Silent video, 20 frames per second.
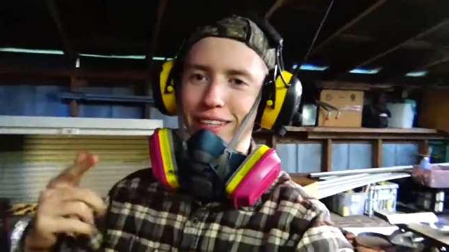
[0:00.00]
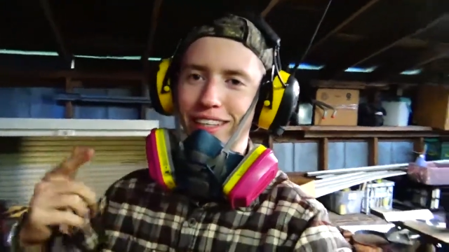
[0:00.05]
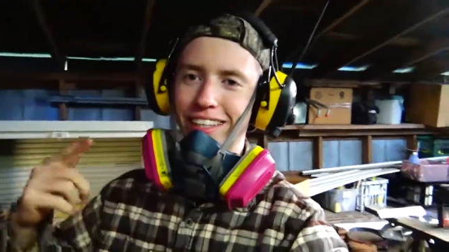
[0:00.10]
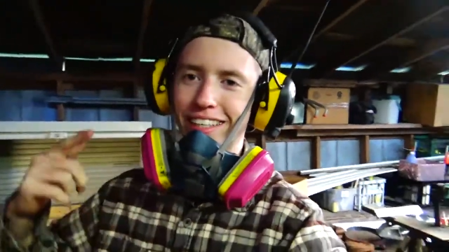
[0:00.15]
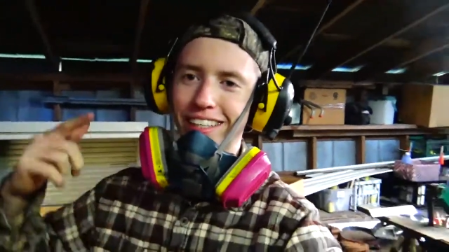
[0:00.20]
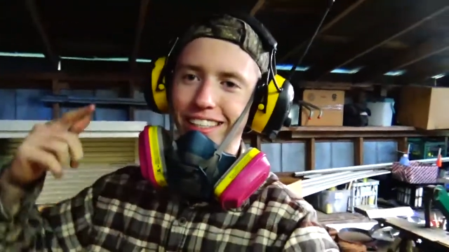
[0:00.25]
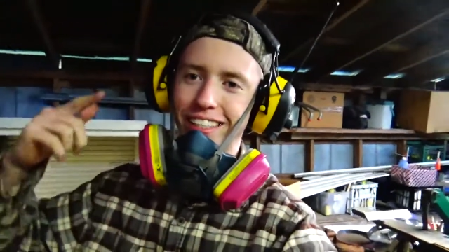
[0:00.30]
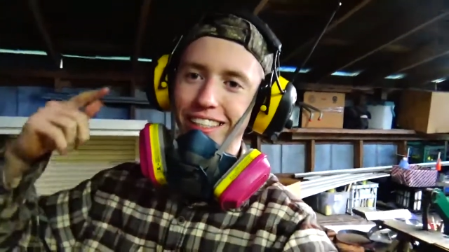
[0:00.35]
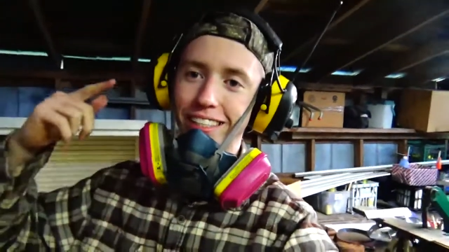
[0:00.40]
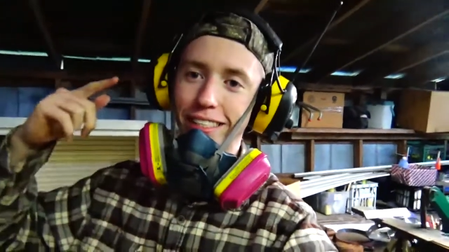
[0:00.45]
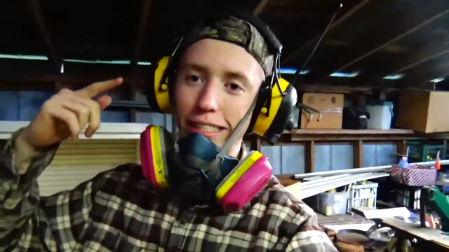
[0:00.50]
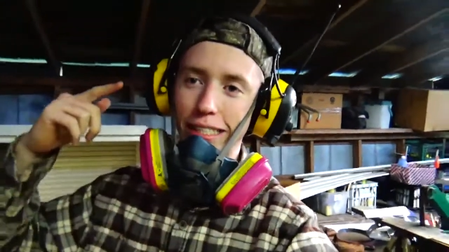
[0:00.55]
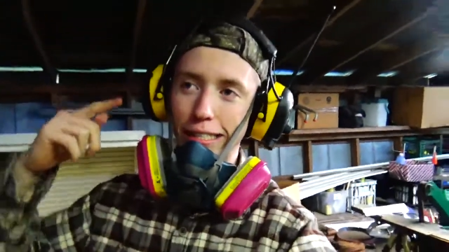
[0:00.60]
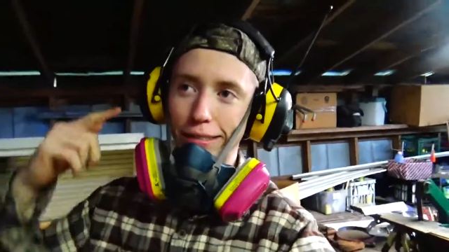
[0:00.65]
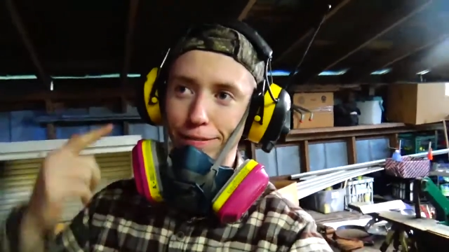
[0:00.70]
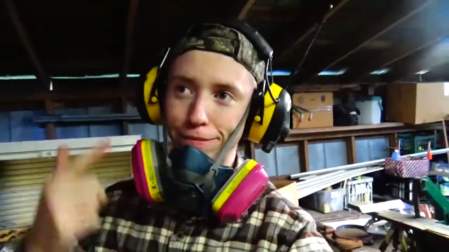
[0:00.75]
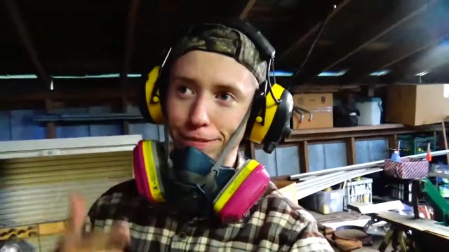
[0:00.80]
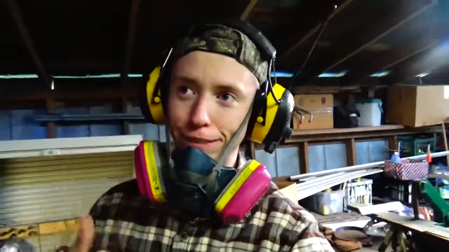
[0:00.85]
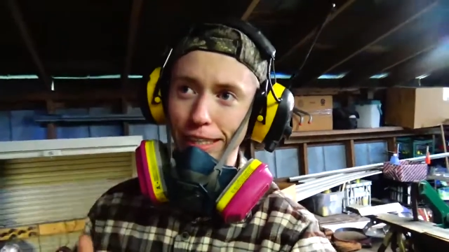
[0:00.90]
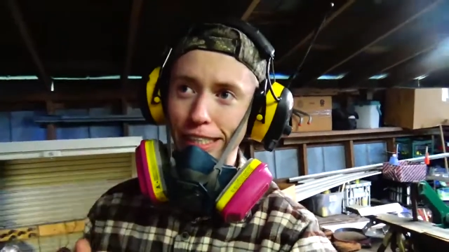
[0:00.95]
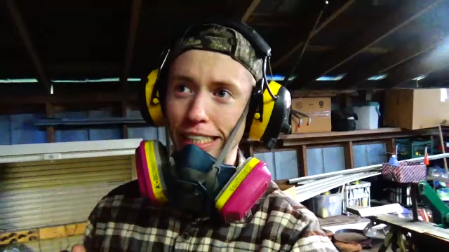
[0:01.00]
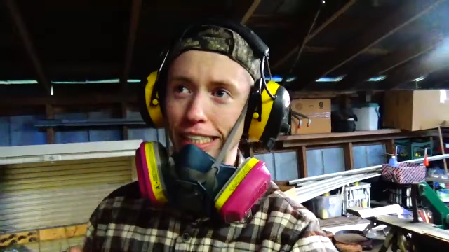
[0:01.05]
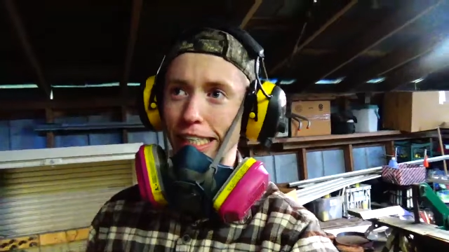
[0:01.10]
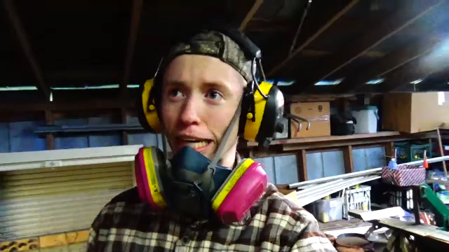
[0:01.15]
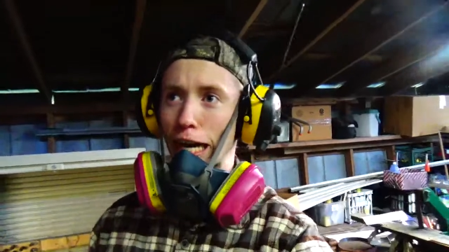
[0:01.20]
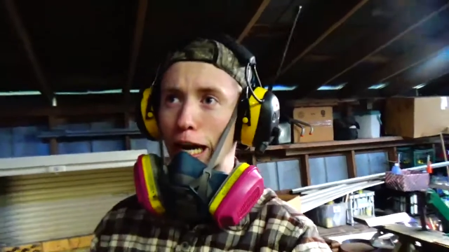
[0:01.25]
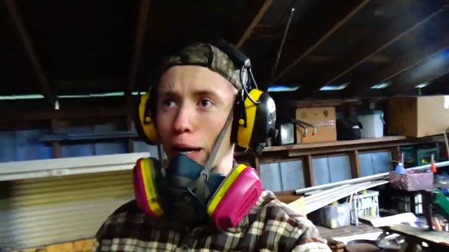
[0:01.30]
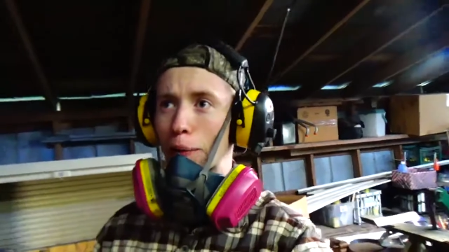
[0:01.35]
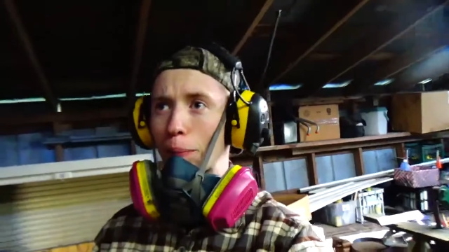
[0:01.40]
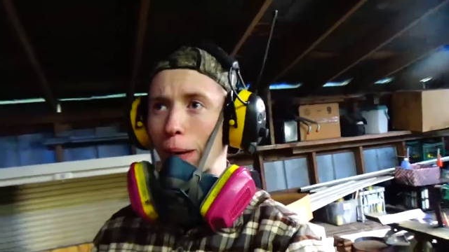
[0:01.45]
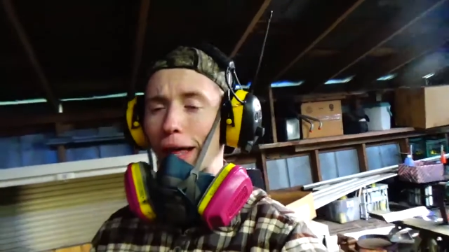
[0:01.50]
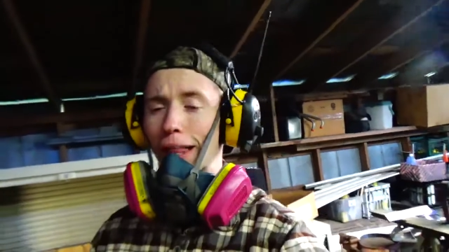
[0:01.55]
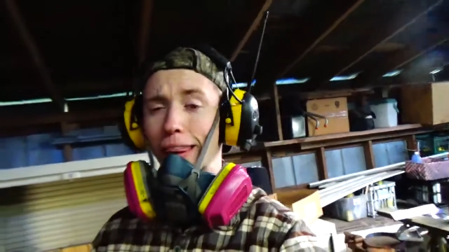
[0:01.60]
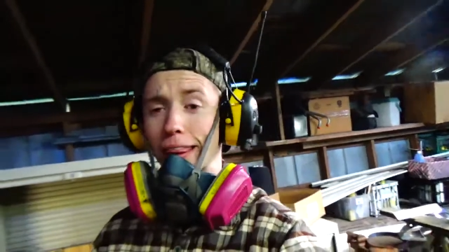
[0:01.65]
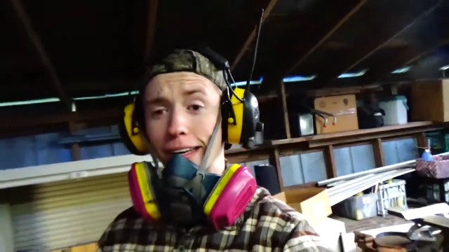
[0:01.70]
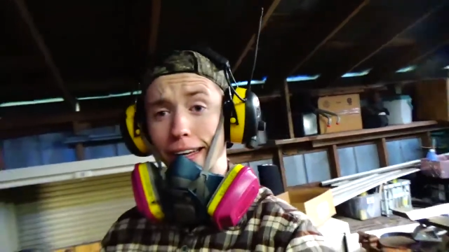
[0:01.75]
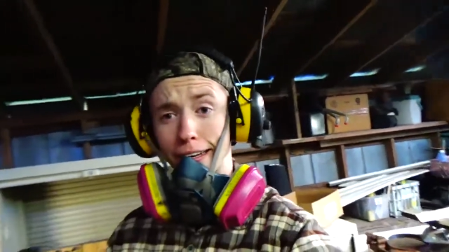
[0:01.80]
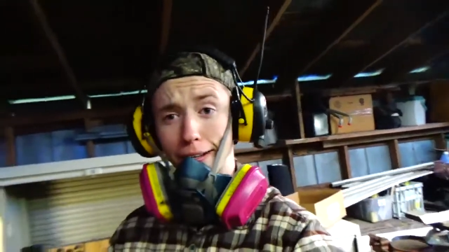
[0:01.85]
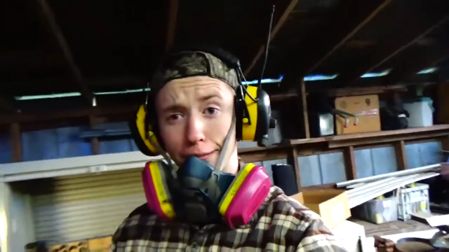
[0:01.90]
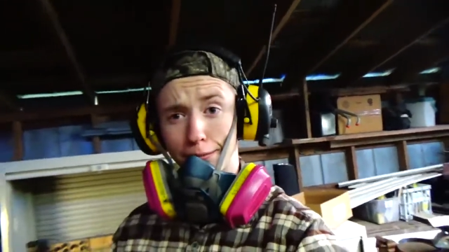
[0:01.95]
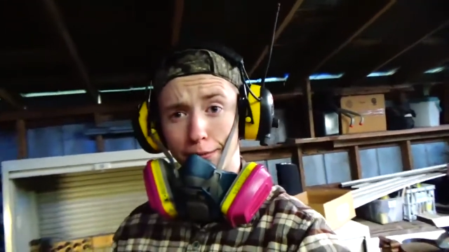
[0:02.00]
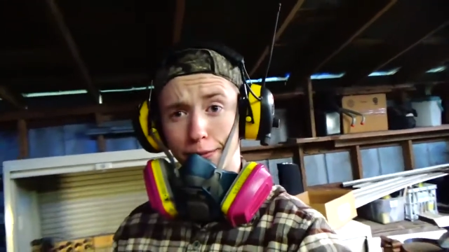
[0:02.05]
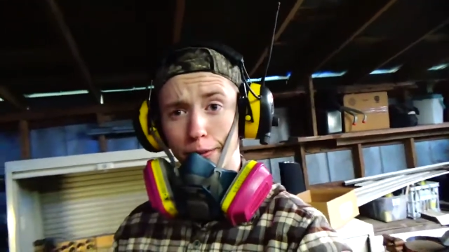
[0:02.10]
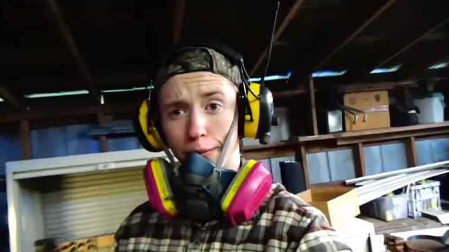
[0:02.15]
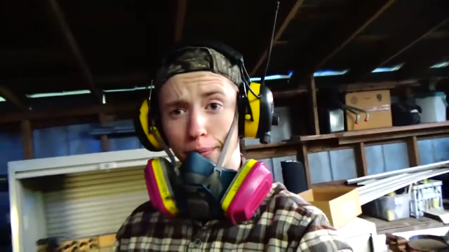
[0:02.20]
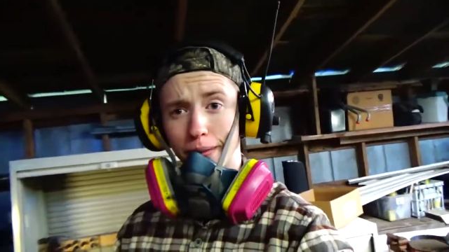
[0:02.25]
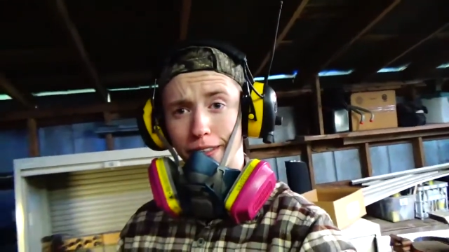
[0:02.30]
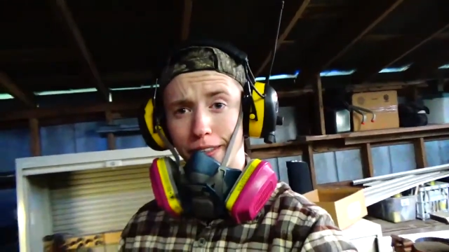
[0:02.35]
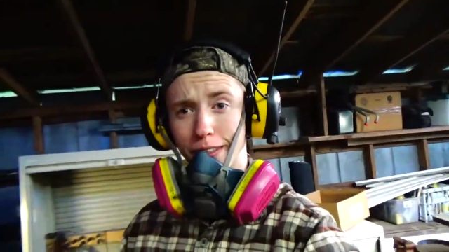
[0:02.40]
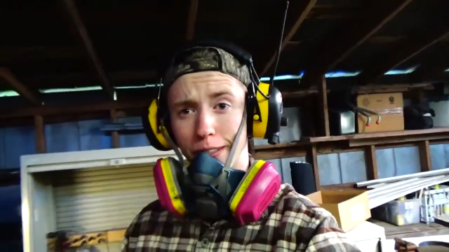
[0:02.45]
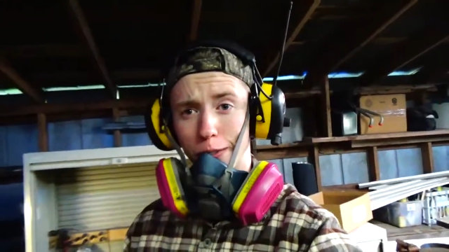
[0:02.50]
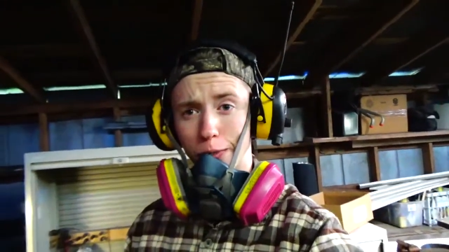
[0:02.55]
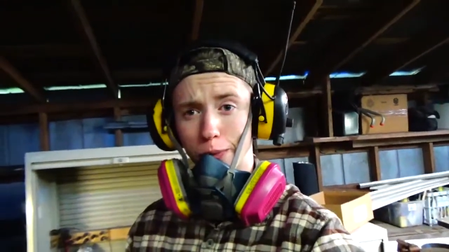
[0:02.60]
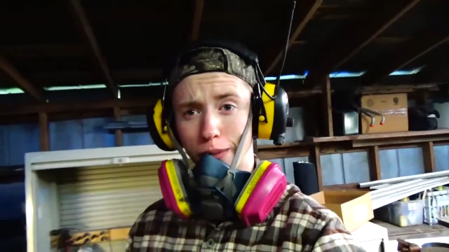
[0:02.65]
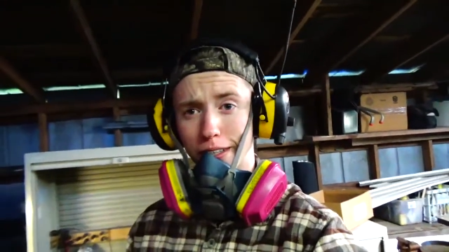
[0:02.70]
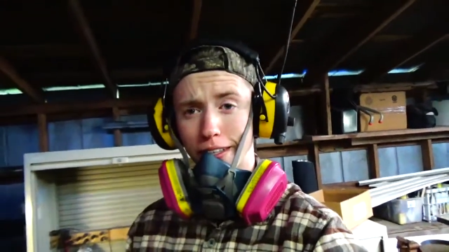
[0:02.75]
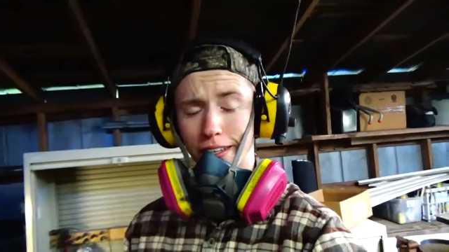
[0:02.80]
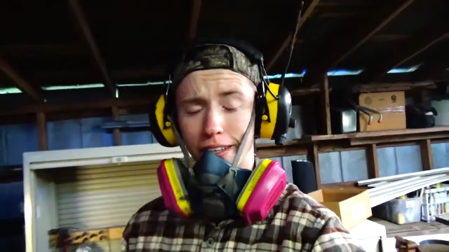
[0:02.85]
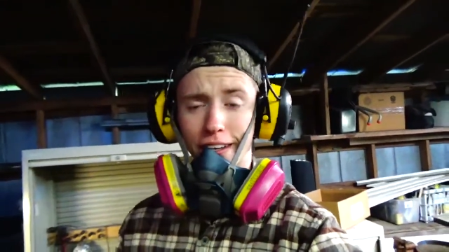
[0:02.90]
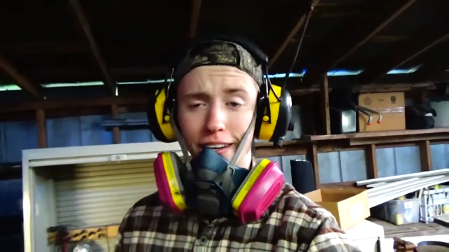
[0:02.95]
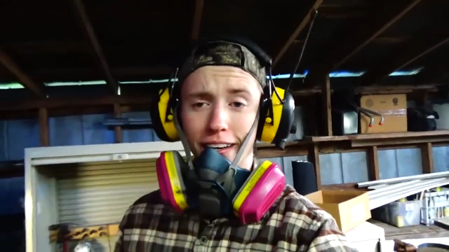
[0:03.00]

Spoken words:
This is the first time I think I'm filming this week.